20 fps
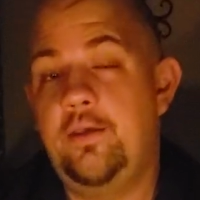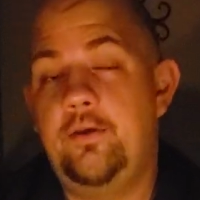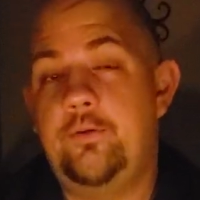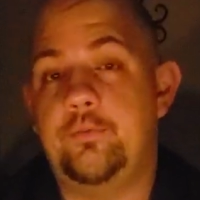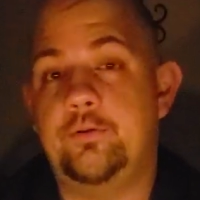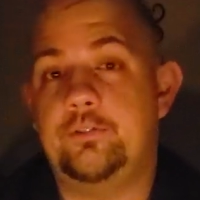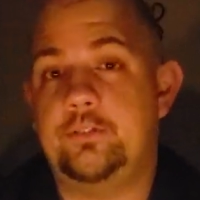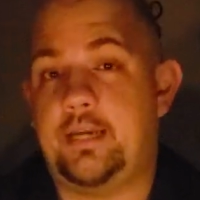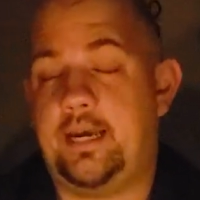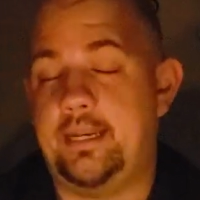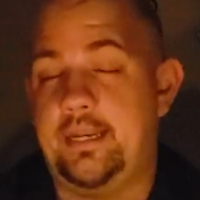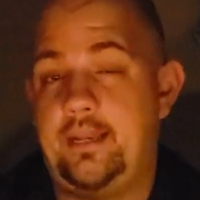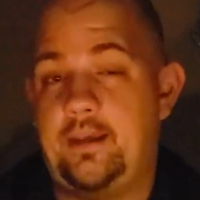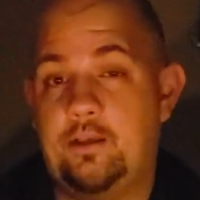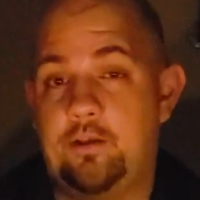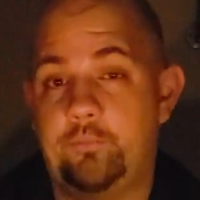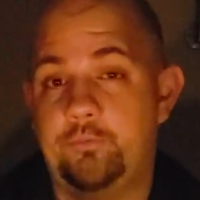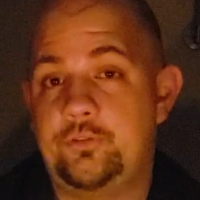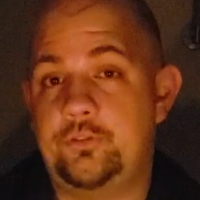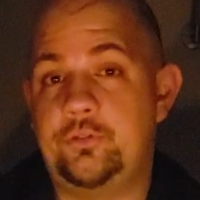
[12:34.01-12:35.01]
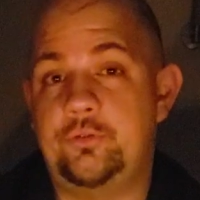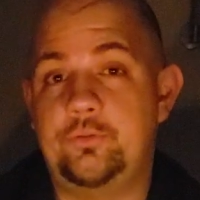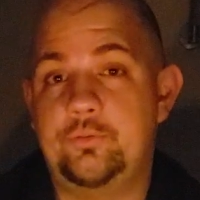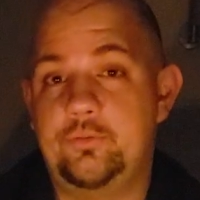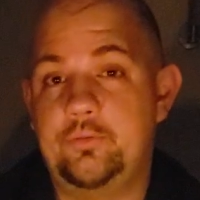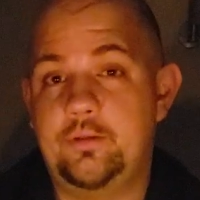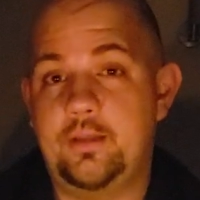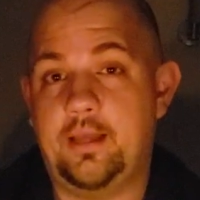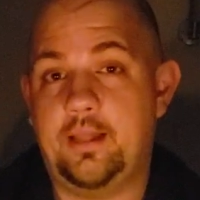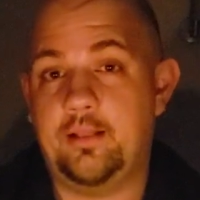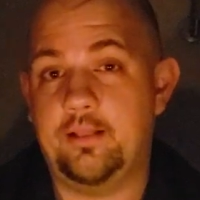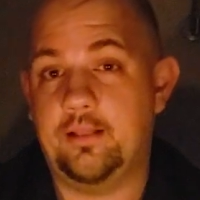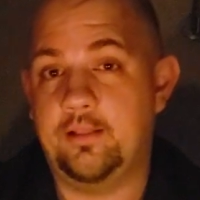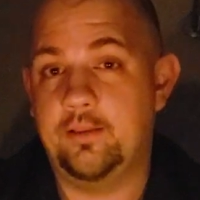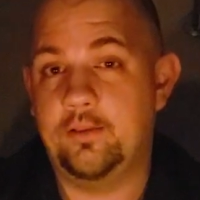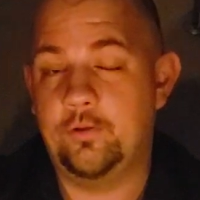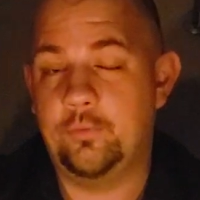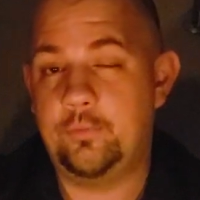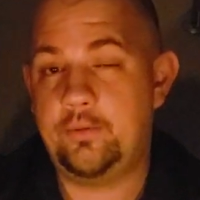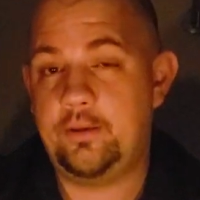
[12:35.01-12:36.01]
which kind of helps you a
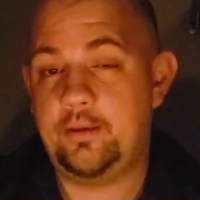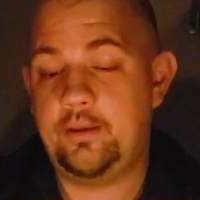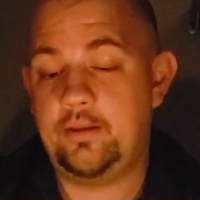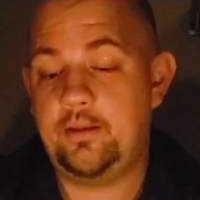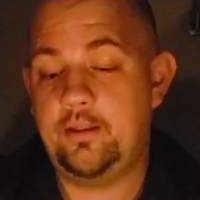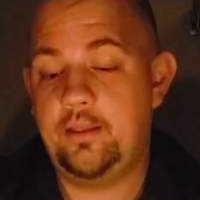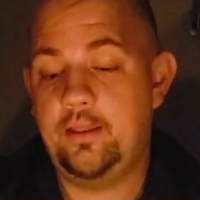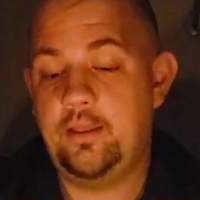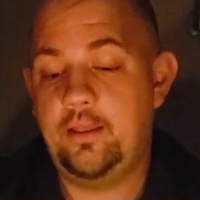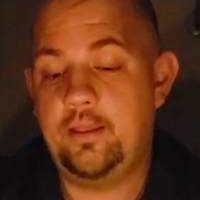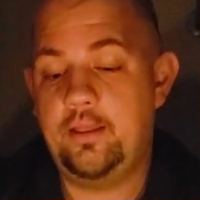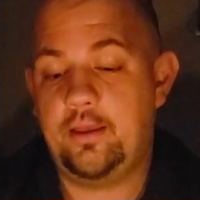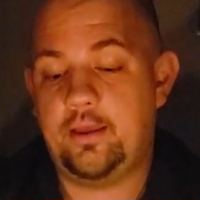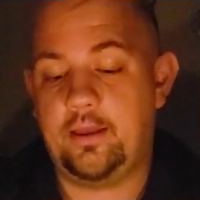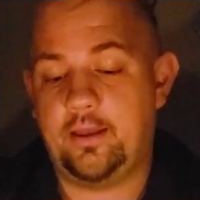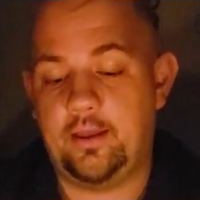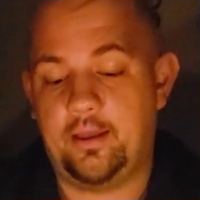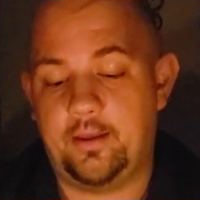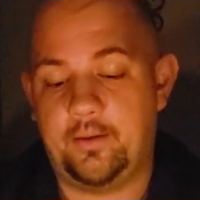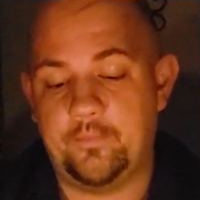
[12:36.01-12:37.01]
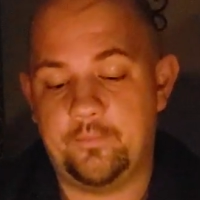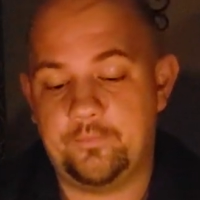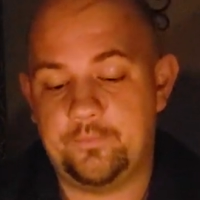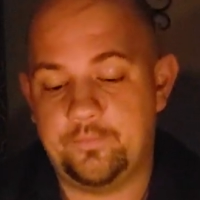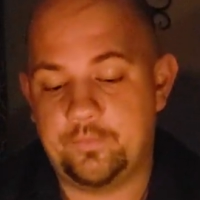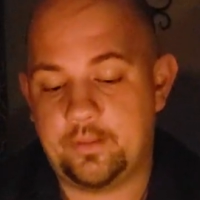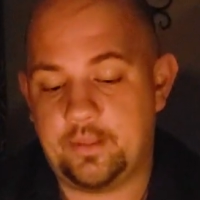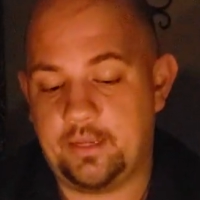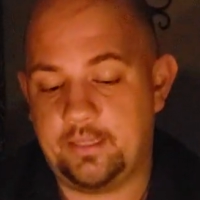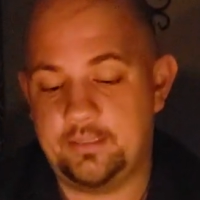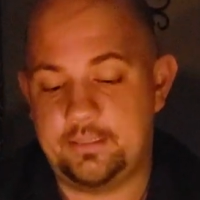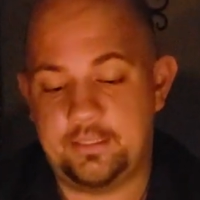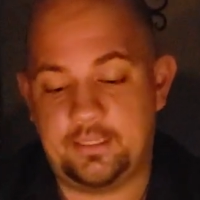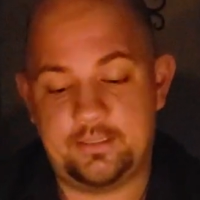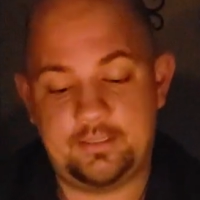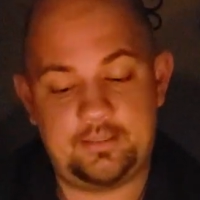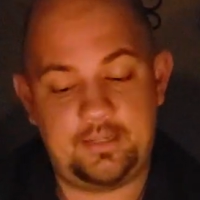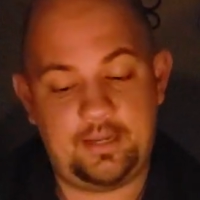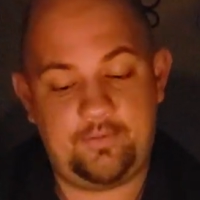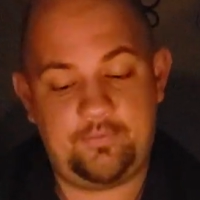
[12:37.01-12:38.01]
little bit.
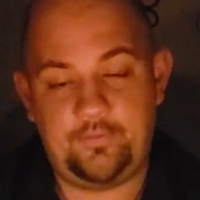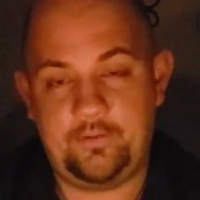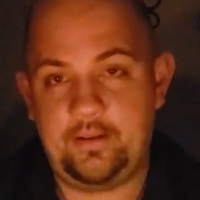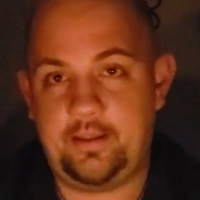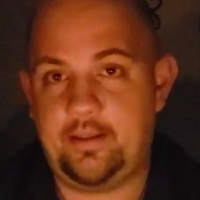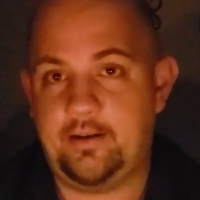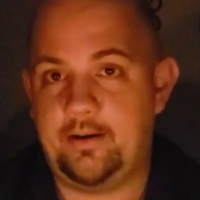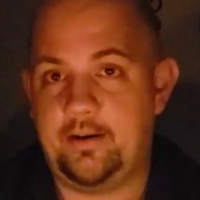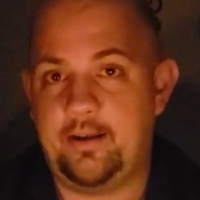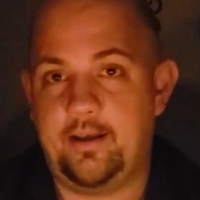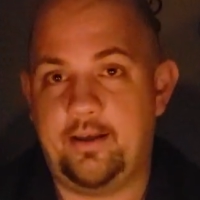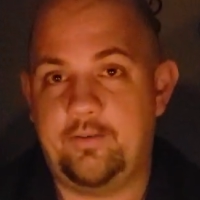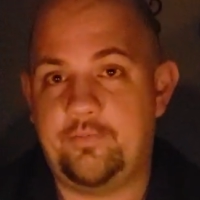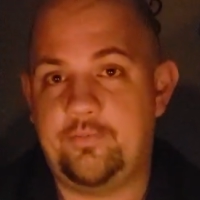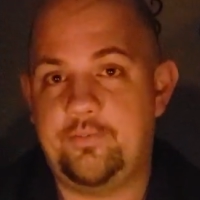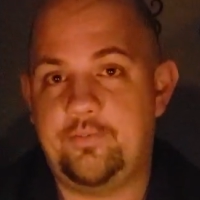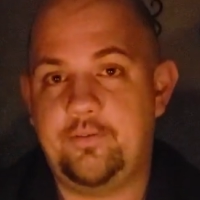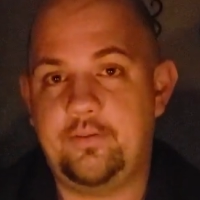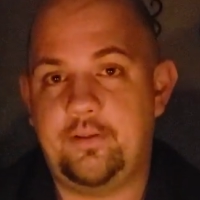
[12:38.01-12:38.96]
It's definitely not enough.